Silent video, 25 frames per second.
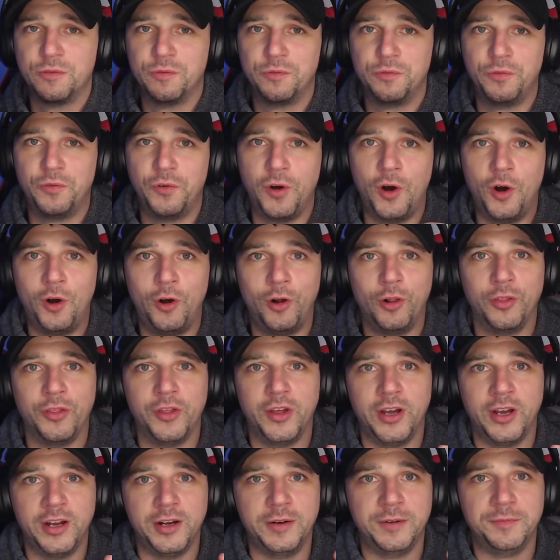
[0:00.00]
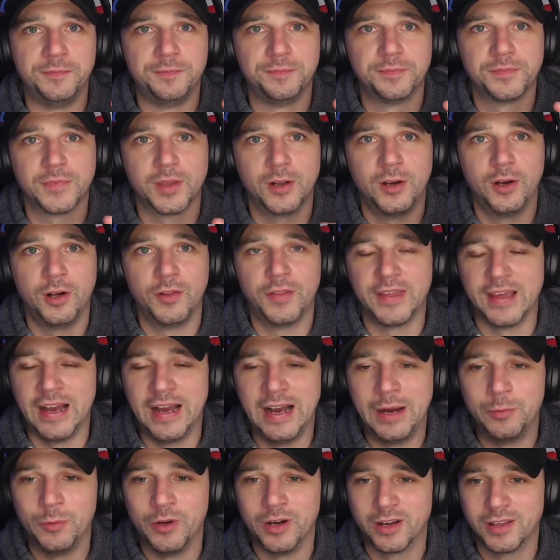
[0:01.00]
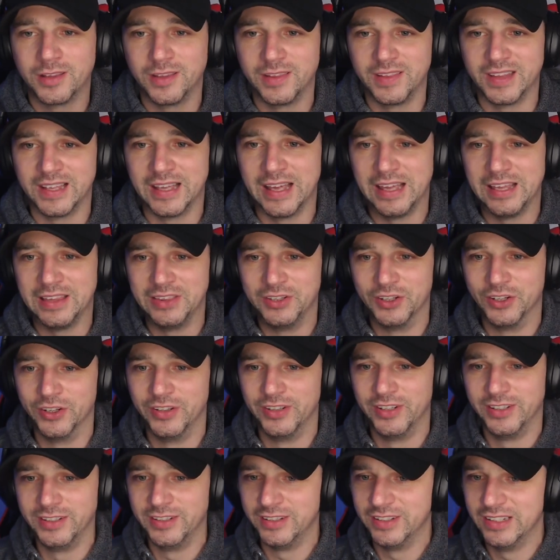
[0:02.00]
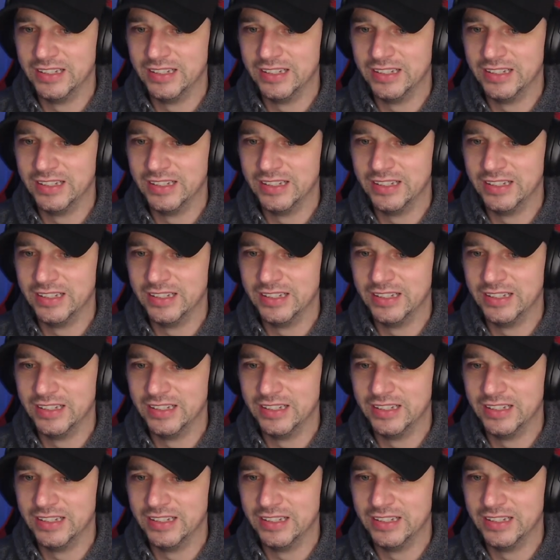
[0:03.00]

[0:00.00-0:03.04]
for all the artwork that they get done.